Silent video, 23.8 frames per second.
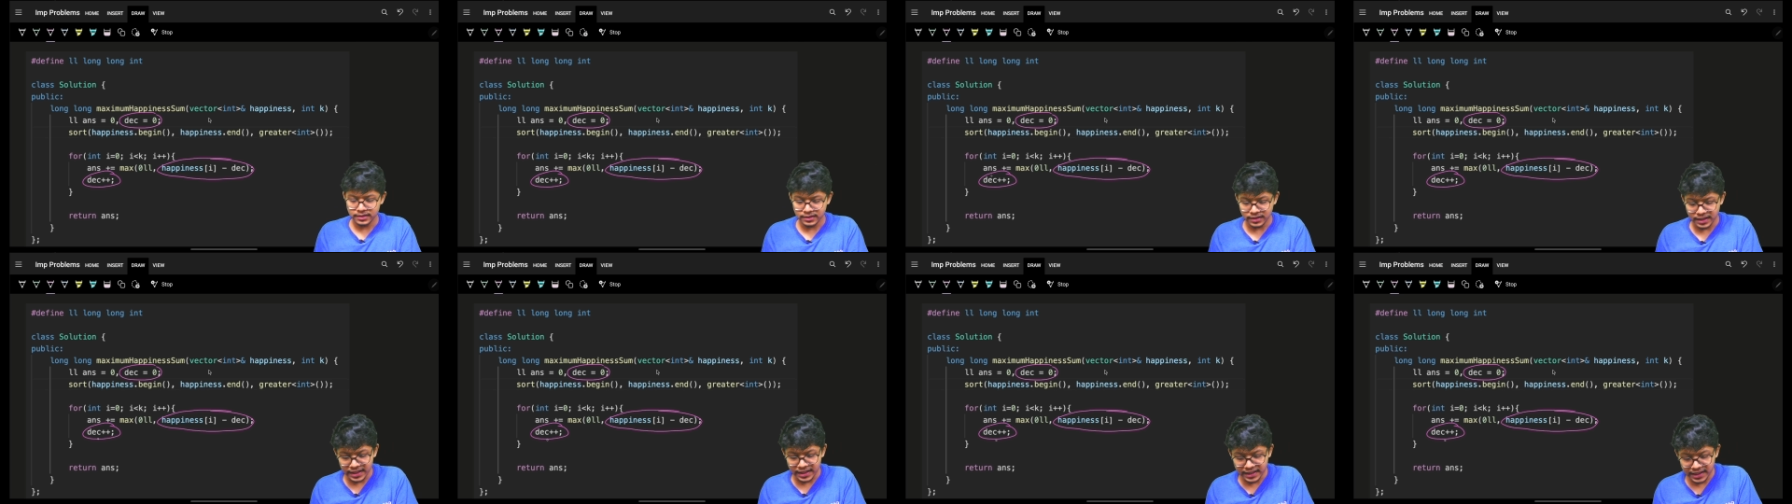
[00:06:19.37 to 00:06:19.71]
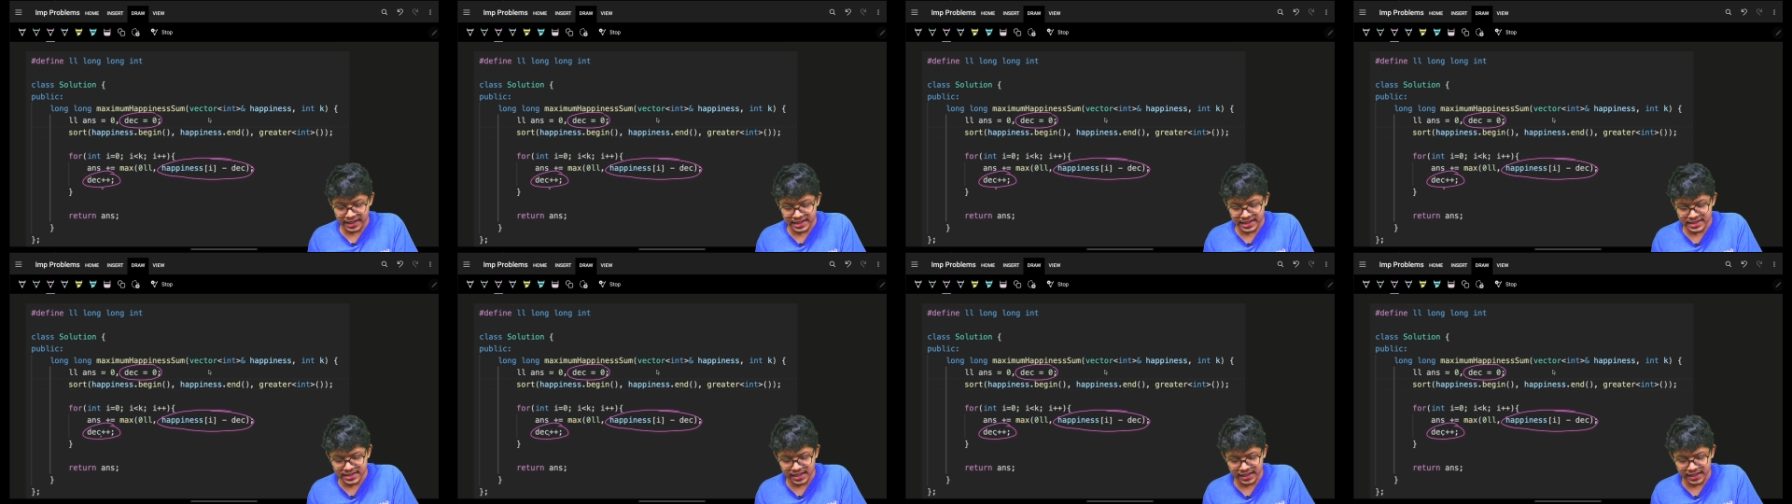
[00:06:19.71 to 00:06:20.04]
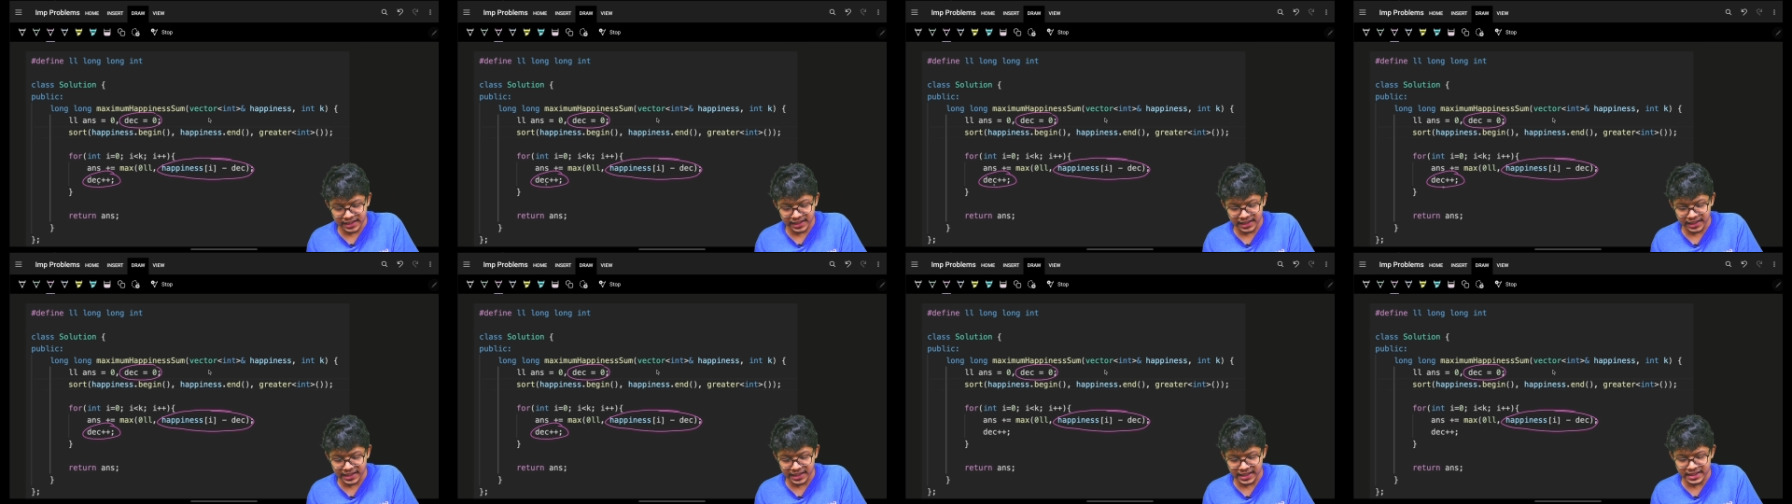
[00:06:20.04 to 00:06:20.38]
the
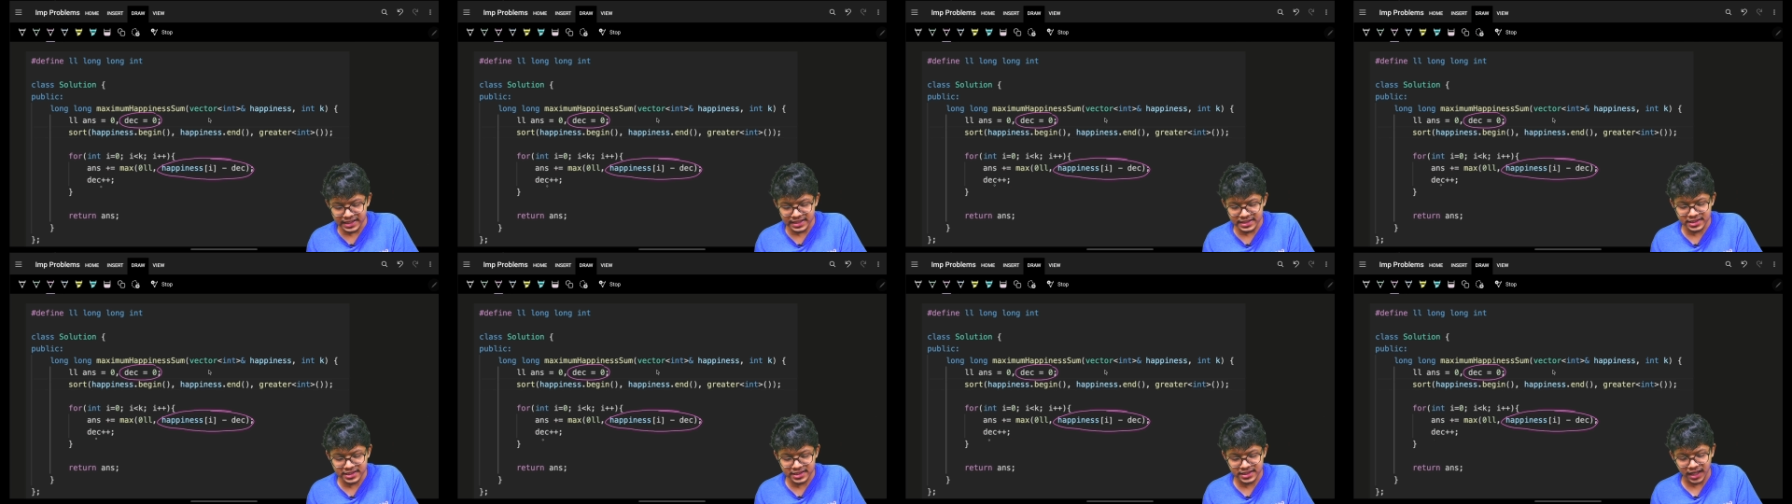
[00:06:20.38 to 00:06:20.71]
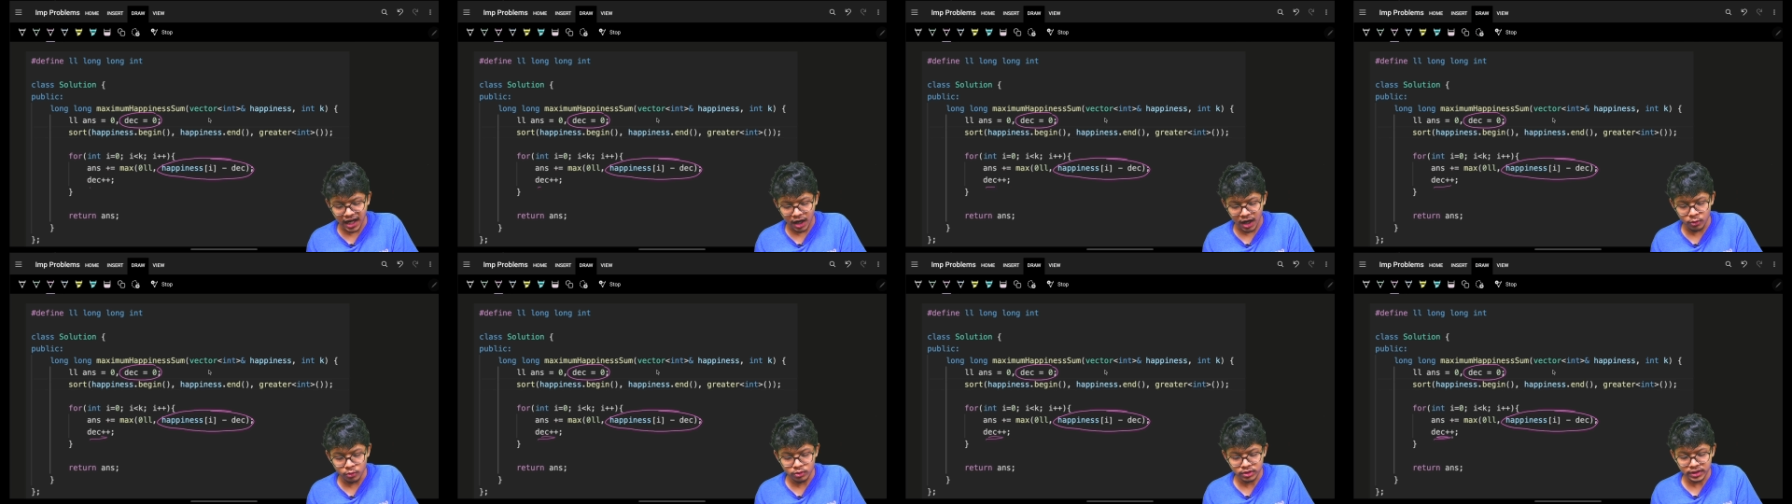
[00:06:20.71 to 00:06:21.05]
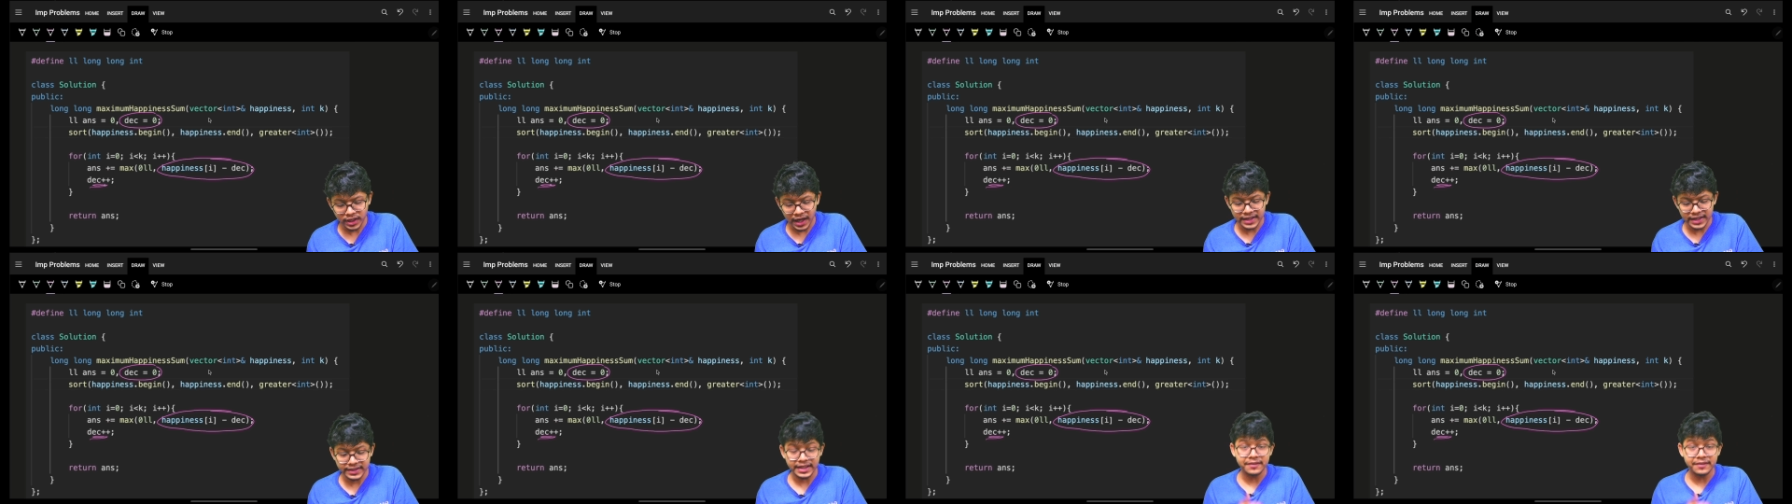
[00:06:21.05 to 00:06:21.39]
decrease count
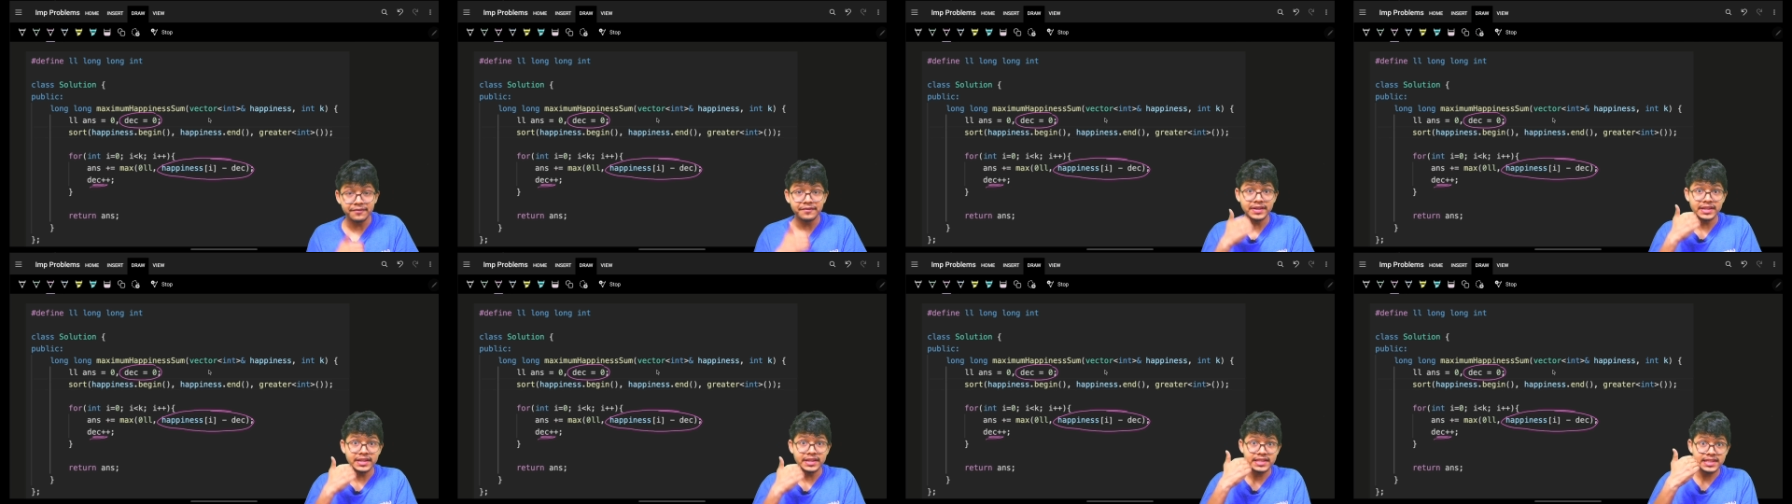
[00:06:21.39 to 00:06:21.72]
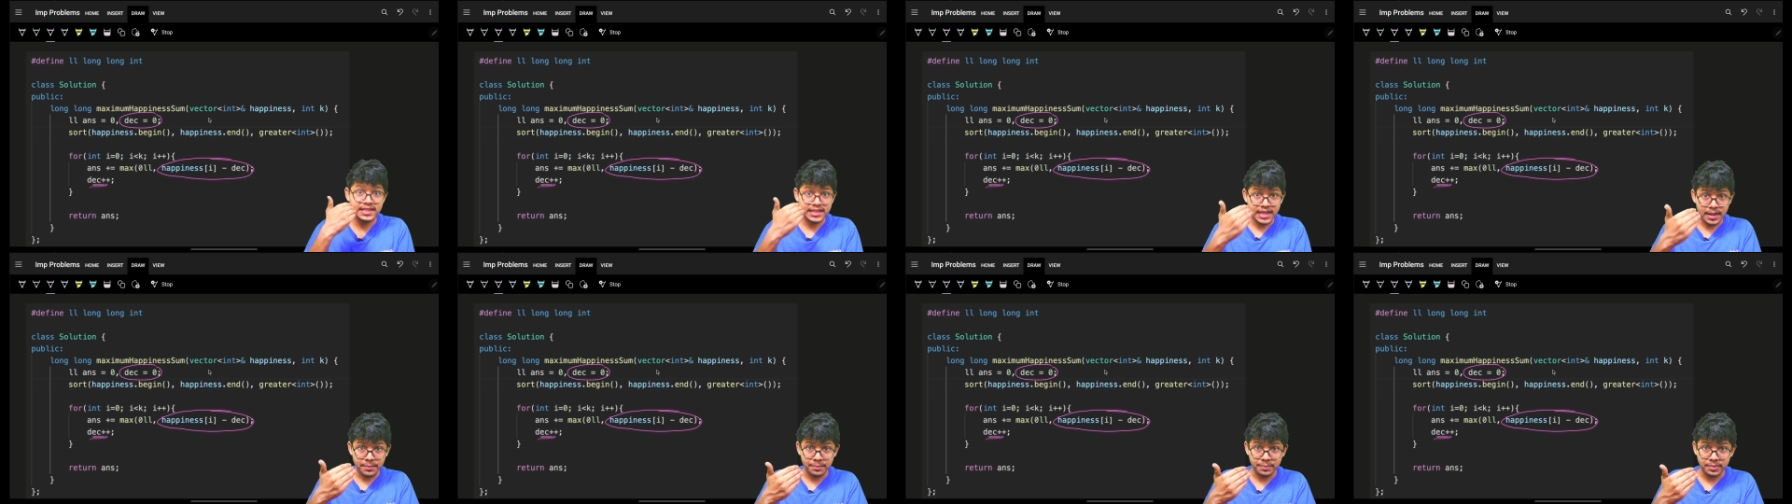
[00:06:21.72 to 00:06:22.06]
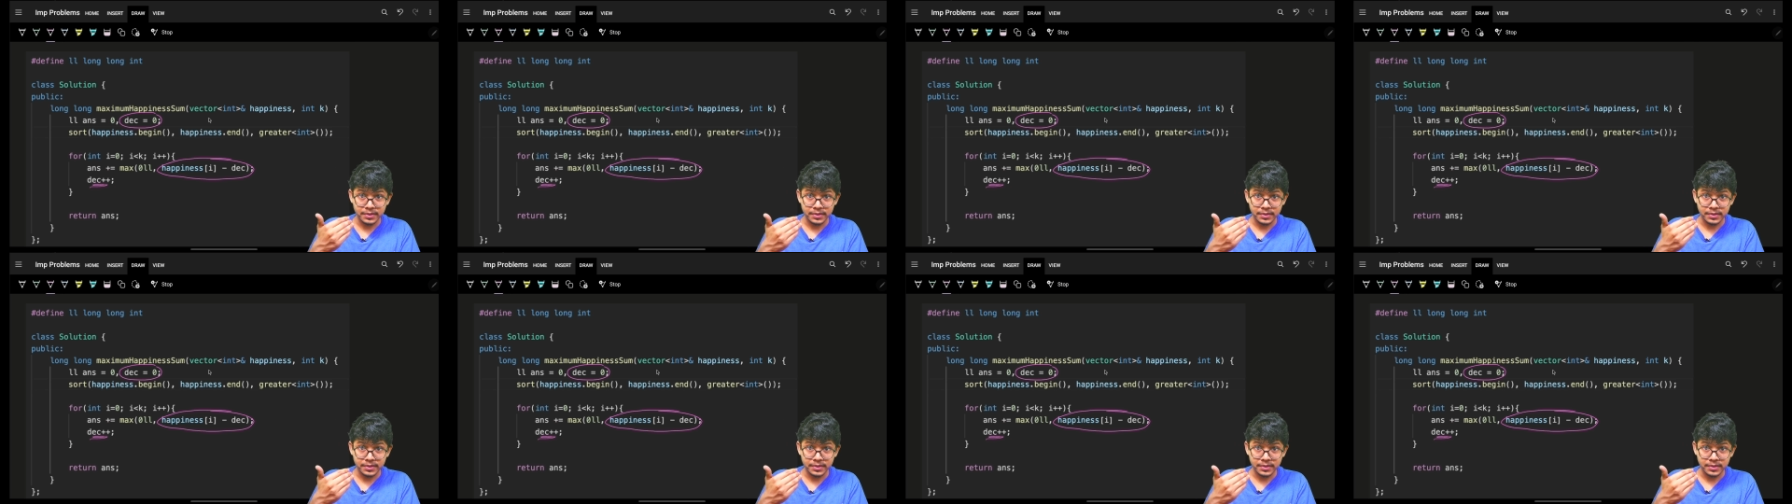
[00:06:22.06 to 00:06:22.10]
at every step